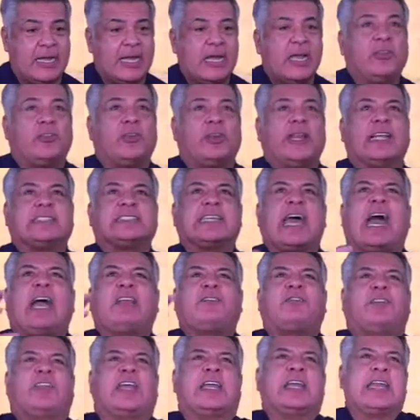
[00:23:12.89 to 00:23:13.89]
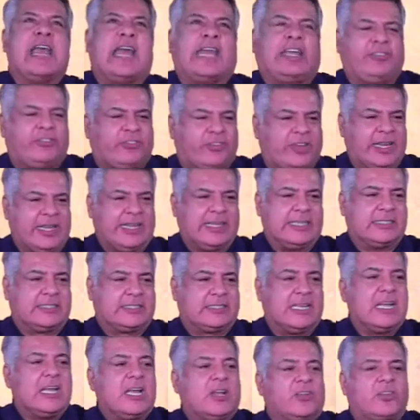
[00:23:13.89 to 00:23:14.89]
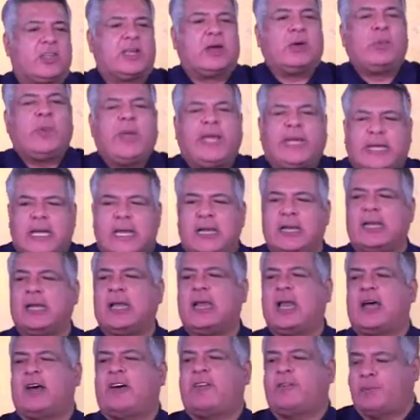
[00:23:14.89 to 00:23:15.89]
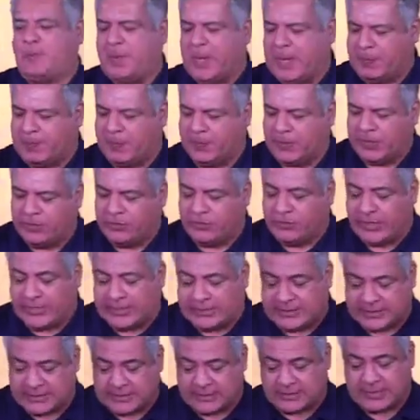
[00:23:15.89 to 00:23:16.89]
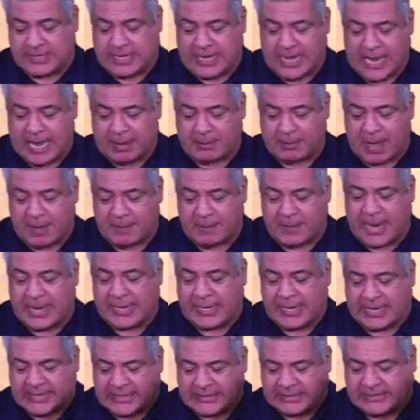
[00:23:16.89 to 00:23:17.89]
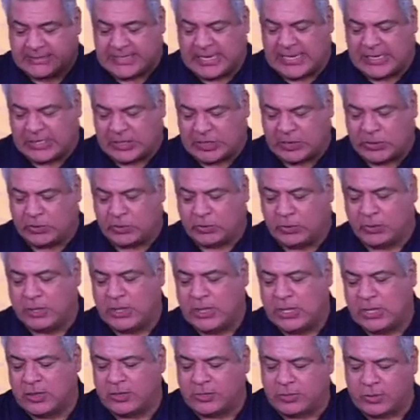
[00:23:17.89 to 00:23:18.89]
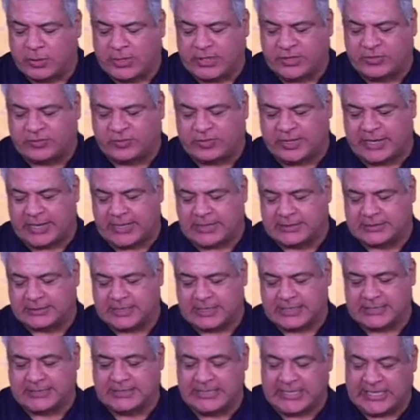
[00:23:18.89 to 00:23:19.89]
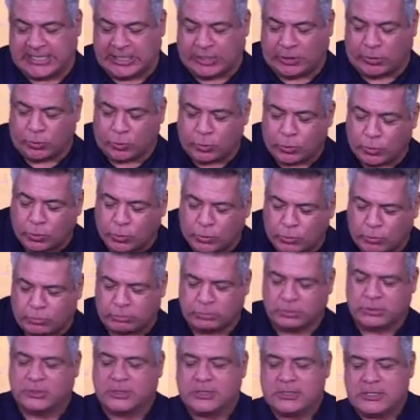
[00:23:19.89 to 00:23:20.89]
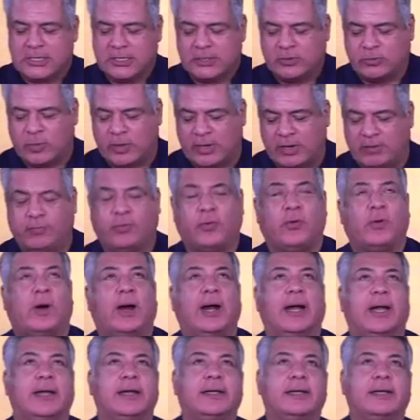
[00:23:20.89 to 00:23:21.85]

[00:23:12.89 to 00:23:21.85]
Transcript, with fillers: So that's ask for the nations so that we can love people in Jesus' name. Amen. Ezekiel 36. Ezekiel who? 24.